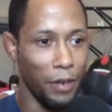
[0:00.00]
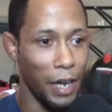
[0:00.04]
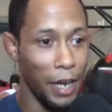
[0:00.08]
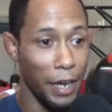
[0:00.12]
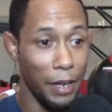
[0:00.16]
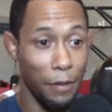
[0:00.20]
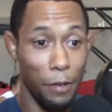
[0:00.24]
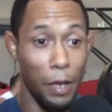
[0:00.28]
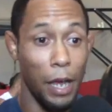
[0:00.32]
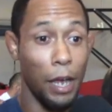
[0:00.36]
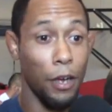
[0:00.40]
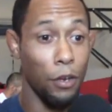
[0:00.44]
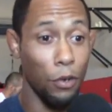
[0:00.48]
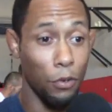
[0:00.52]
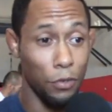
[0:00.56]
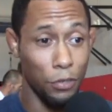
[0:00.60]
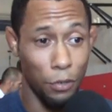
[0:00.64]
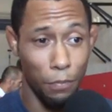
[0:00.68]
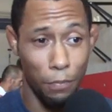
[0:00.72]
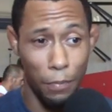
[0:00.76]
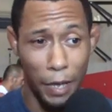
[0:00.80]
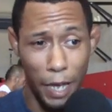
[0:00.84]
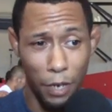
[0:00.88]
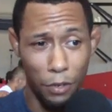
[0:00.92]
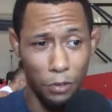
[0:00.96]
I, I go to
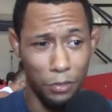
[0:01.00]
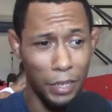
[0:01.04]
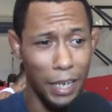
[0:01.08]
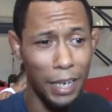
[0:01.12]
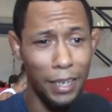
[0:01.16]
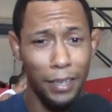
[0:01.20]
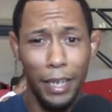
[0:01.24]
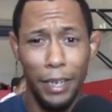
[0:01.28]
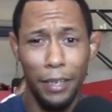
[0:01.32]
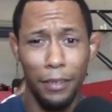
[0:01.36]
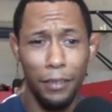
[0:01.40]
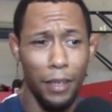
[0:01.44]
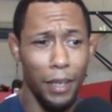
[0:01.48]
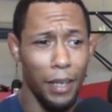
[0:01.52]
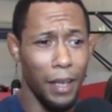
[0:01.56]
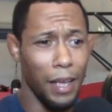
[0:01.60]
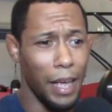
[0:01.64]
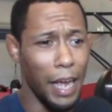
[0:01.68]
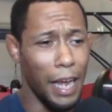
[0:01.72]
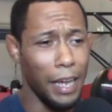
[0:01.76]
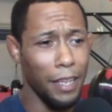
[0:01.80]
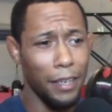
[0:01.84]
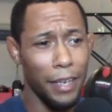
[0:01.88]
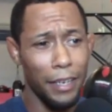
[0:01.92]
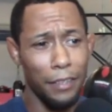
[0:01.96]
battles. I like,
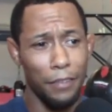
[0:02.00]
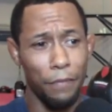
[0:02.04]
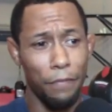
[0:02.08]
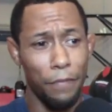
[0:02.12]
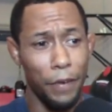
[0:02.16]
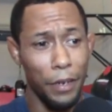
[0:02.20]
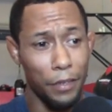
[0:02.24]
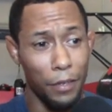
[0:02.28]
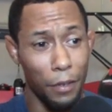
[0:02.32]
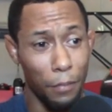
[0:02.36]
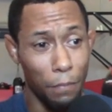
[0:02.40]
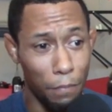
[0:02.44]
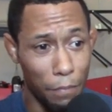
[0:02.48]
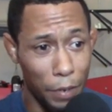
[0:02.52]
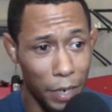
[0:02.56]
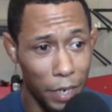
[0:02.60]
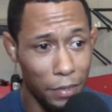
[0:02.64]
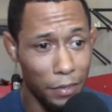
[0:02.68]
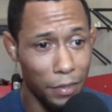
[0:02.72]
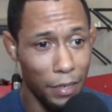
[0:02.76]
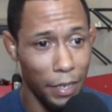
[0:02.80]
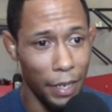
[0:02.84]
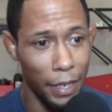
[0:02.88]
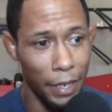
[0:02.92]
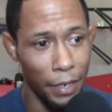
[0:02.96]
I like to fight the
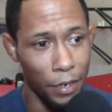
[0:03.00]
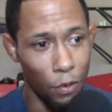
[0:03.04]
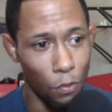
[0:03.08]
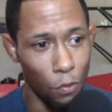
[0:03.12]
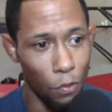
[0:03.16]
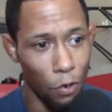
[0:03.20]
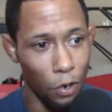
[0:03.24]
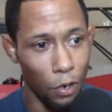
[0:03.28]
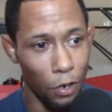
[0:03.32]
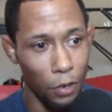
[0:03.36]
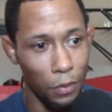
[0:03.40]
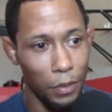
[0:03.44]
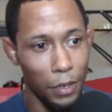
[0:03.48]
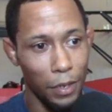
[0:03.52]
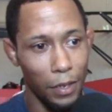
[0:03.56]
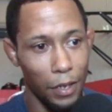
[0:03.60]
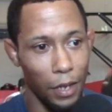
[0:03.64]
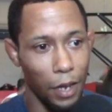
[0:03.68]
best in the world.